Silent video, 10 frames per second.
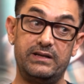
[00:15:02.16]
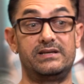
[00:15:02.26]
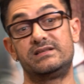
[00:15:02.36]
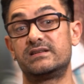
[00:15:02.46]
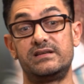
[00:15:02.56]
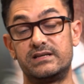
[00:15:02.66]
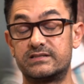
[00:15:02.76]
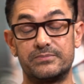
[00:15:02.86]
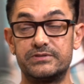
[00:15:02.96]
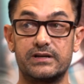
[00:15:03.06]
it is a niche
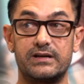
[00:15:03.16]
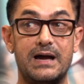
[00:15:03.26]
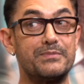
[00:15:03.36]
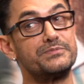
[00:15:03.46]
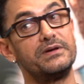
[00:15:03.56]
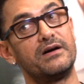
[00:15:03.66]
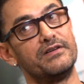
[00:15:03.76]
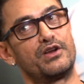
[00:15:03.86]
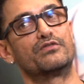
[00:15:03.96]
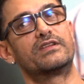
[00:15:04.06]
subject. I must be
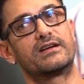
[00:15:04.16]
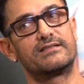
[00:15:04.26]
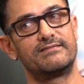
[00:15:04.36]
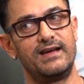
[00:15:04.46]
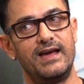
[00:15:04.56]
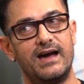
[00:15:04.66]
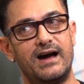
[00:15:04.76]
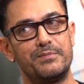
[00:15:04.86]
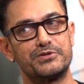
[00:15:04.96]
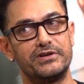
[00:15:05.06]
aware of that.
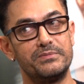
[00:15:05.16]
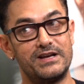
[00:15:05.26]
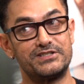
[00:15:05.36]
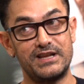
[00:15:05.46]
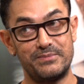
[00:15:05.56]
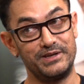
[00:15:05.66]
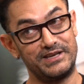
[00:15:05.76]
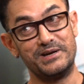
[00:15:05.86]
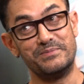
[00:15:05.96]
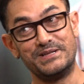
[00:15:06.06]
I must not imagine I'm
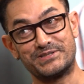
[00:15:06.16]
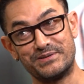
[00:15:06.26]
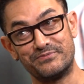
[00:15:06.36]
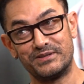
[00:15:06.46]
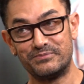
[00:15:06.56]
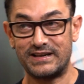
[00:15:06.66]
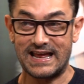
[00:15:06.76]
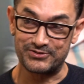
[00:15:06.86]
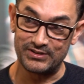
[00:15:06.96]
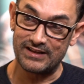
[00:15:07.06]
making a mainstream film, but
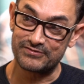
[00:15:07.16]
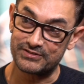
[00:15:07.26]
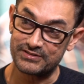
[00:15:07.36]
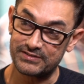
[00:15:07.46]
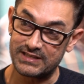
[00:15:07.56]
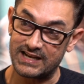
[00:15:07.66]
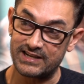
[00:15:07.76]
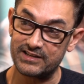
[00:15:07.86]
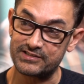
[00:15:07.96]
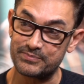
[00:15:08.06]
actually I've
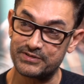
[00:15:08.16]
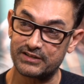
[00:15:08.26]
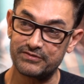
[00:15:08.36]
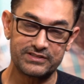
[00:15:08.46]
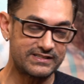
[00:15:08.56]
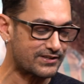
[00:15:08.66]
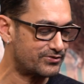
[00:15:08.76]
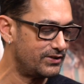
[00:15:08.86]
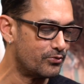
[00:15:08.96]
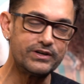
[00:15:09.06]
selected a subject which is
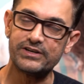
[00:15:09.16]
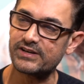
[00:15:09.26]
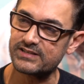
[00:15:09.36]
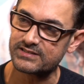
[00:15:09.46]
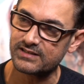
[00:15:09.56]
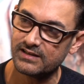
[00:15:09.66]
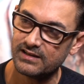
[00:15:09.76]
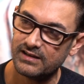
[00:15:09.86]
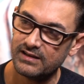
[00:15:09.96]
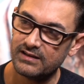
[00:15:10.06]
actually won't interest.
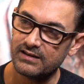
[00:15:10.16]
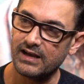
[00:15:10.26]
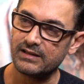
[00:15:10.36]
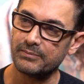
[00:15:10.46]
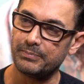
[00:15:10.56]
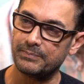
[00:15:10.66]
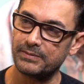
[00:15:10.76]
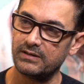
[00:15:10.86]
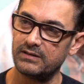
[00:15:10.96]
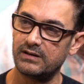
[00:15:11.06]
And the
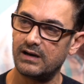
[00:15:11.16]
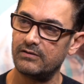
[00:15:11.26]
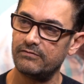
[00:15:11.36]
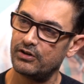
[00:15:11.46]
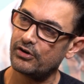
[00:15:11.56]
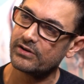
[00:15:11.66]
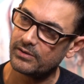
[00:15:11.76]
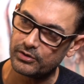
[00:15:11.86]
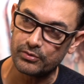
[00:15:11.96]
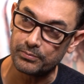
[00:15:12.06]
people will
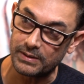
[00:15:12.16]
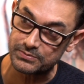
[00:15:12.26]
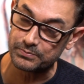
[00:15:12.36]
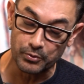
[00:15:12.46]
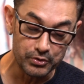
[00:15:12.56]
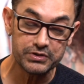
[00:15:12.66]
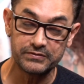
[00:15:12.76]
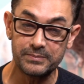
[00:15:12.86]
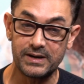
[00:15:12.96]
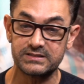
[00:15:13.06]
not, most of
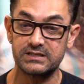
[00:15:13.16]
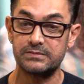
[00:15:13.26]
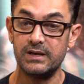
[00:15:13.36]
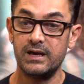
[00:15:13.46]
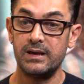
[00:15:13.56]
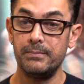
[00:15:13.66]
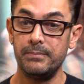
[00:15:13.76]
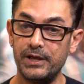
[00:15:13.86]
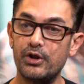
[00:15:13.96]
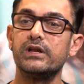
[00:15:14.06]
the masses
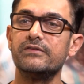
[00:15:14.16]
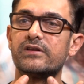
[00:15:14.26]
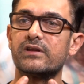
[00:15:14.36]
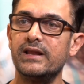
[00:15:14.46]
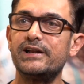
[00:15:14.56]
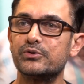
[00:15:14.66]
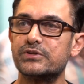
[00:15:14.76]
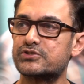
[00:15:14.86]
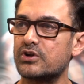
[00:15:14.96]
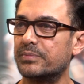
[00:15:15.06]
may not even relate to
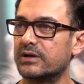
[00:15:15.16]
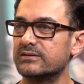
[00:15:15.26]
this topic.